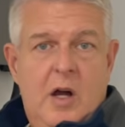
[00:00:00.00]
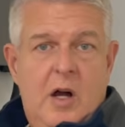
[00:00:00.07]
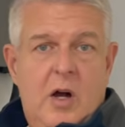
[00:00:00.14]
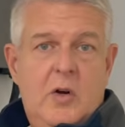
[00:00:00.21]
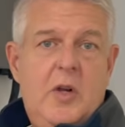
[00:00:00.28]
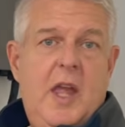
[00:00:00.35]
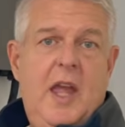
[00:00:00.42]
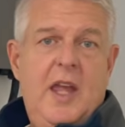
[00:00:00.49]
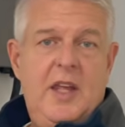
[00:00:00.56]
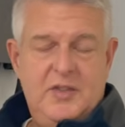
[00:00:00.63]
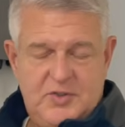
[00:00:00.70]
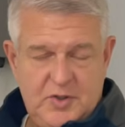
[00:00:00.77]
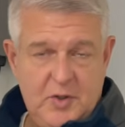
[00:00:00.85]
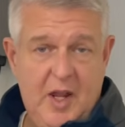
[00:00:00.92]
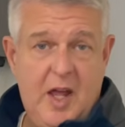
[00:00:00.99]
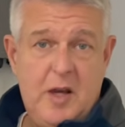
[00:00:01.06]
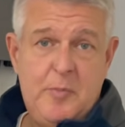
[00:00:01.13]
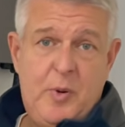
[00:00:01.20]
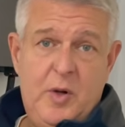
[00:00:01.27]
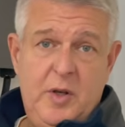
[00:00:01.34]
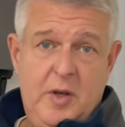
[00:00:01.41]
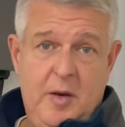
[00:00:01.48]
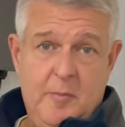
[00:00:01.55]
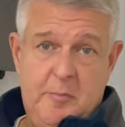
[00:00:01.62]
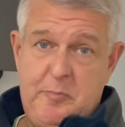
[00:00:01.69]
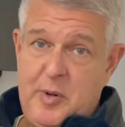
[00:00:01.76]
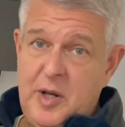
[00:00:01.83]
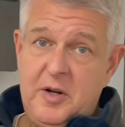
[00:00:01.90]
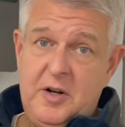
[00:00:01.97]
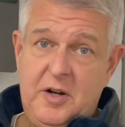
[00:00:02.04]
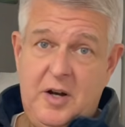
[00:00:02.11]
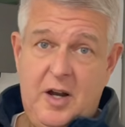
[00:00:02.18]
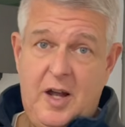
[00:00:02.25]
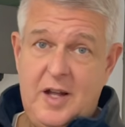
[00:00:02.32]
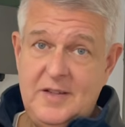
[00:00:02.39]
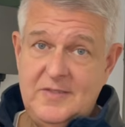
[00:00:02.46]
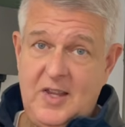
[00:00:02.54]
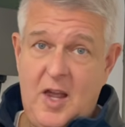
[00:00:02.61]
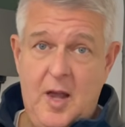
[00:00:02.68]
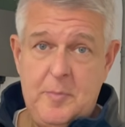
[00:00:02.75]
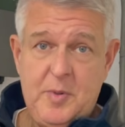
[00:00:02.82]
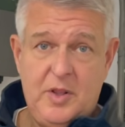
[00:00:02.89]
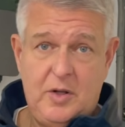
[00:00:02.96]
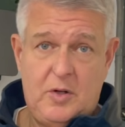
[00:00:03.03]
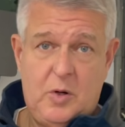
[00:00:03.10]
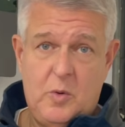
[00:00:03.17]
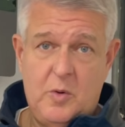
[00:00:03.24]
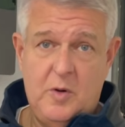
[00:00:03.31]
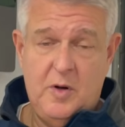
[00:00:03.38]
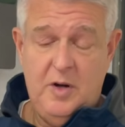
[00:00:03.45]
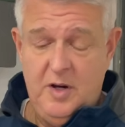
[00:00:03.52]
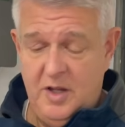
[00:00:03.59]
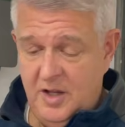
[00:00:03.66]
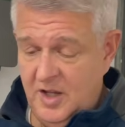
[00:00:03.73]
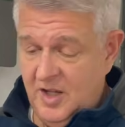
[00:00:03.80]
Okay, so now to put butter on top of the corn,